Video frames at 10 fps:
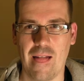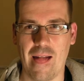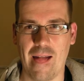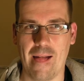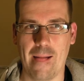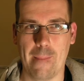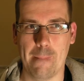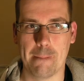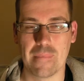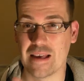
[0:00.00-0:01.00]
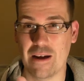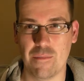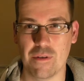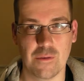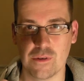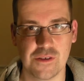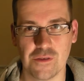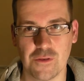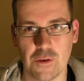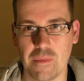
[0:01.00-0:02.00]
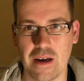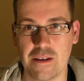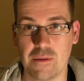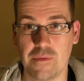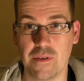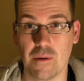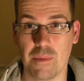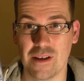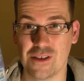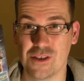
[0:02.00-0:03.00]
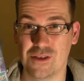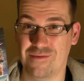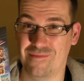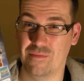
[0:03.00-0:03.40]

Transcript: I can't remember the other ones off the top of my head, to be fair, but this is